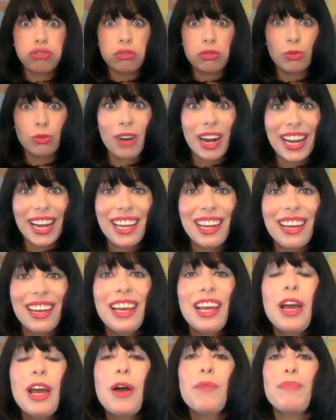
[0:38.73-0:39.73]
right?
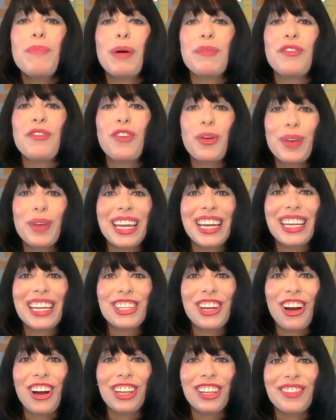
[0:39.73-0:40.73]
But before we get
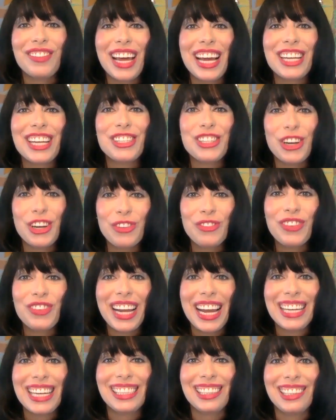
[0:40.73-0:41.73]
into all of that, don't
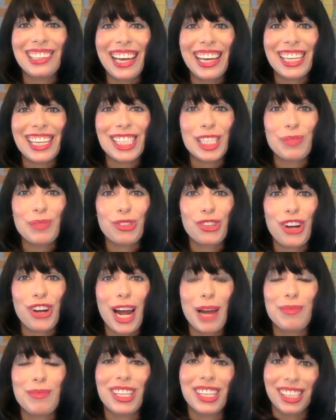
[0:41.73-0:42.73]
forget to like and
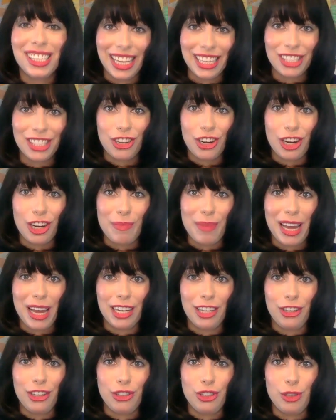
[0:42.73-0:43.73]
subscribe to the Let's Talk About It
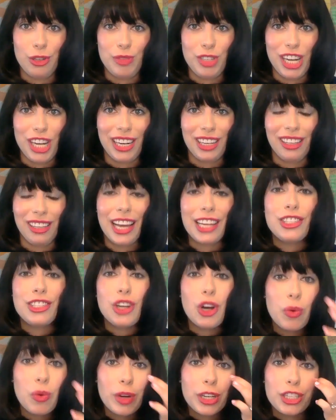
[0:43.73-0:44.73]
YouTube channel. I
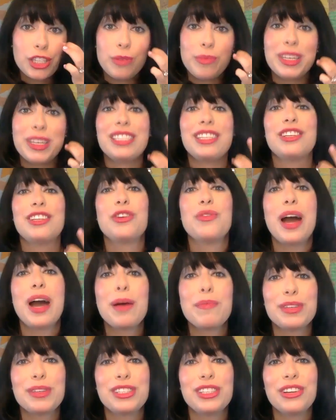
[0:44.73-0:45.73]
don't want you missing new
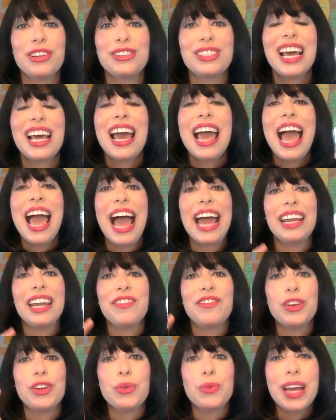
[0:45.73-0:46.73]
episodes. And if
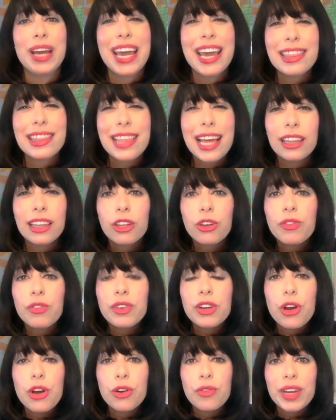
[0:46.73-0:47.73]
you hit that little
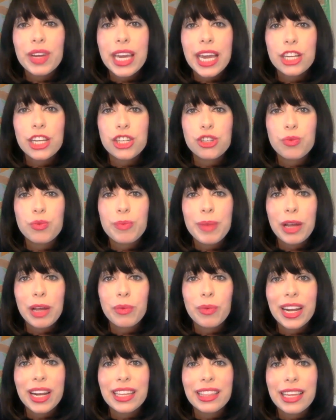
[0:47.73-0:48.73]
notification bell
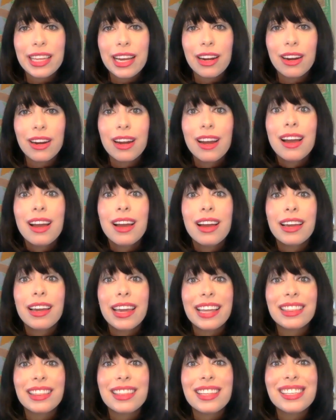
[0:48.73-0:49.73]
right there,
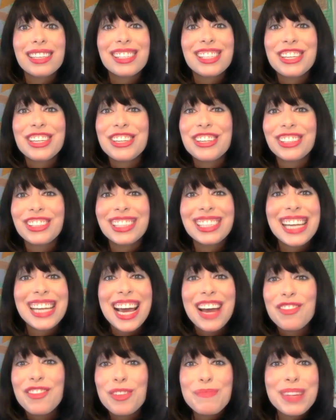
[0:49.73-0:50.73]
get this, you'll
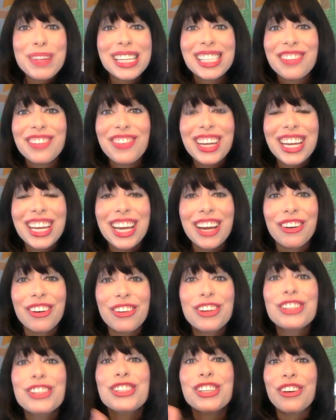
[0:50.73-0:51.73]
never miss a video.
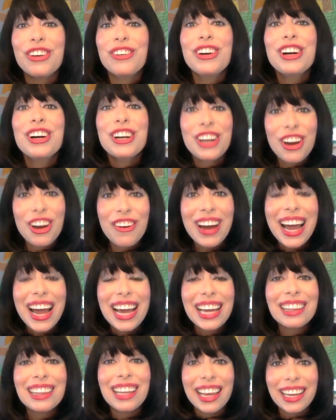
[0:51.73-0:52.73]
So go
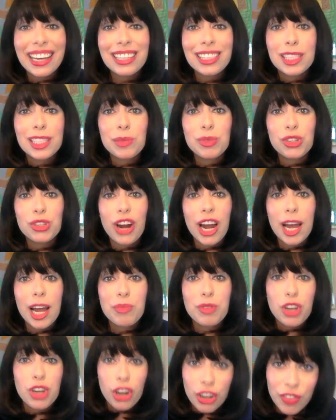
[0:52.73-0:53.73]
ahead, like and subscribe,
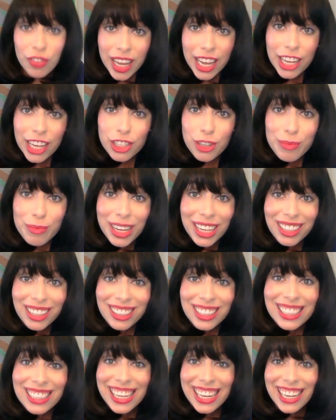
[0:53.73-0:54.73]
notification bell.
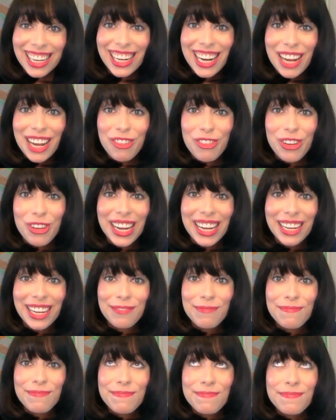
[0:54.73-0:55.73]
Danny and I will wait.
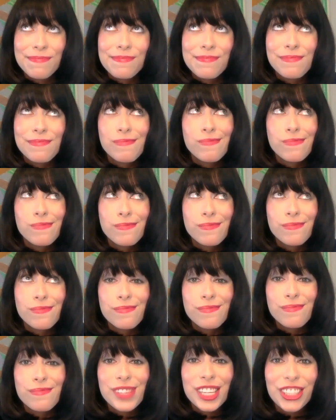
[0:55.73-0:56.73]

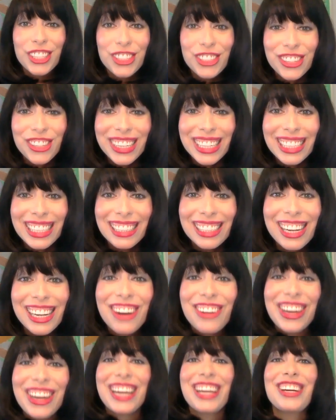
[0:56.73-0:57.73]
Did you do it?
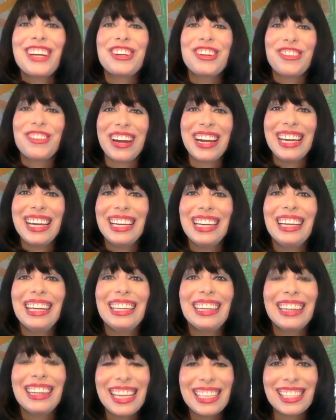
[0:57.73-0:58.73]
Okay, great.
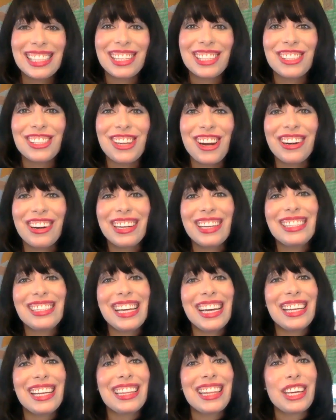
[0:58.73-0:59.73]
Let's get started.
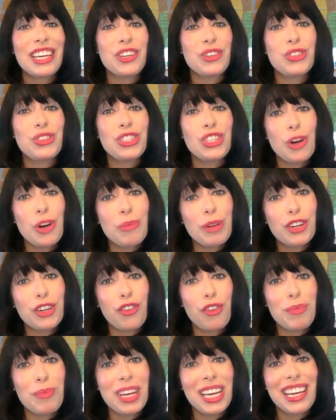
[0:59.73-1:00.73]
Danny, thank you so much
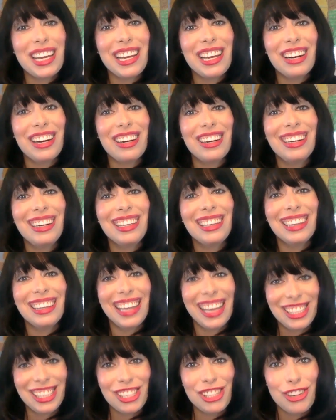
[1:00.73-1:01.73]
for being here.
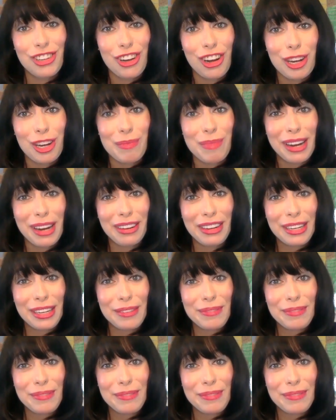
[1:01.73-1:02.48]
Let's talk about it.